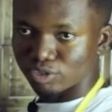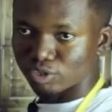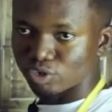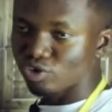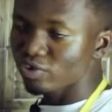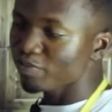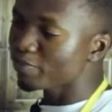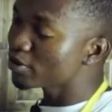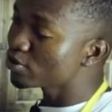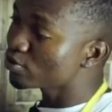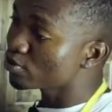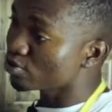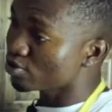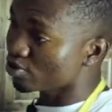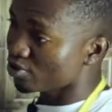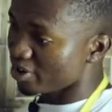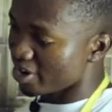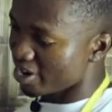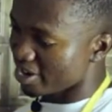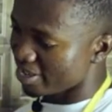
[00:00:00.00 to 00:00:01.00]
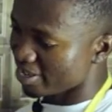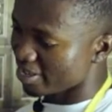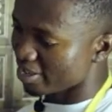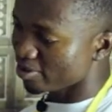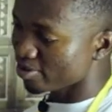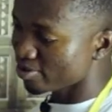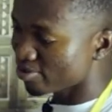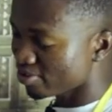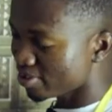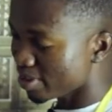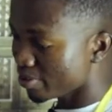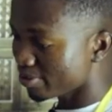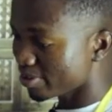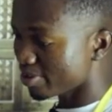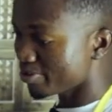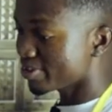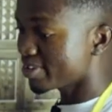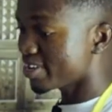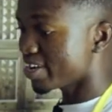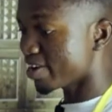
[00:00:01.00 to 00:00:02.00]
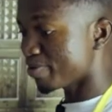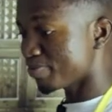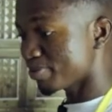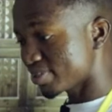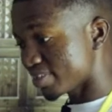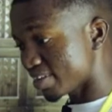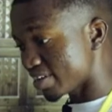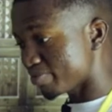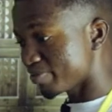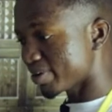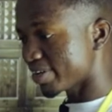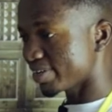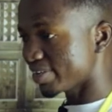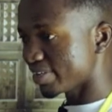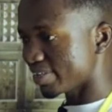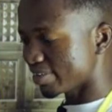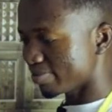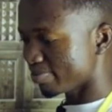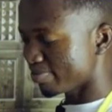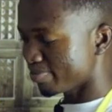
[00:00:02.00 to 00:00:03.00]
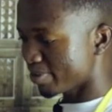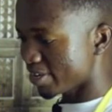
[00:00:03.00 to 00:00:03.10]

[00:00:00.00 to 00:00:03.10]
took me to Sunyai, because Sunyai was the original capital by then,